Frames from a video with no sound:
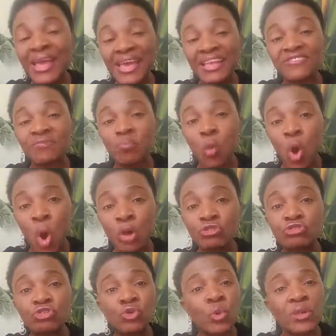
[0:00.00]
It's more
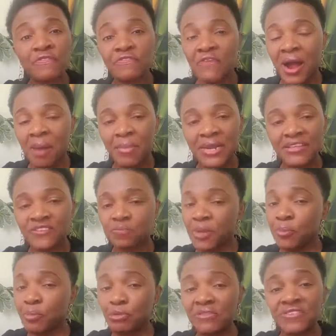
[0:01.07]
to do with families.
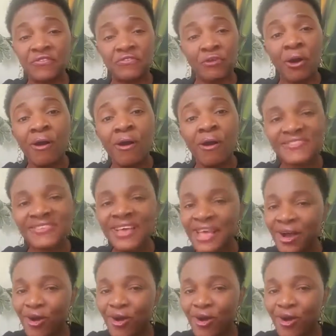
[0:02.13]
People divorce.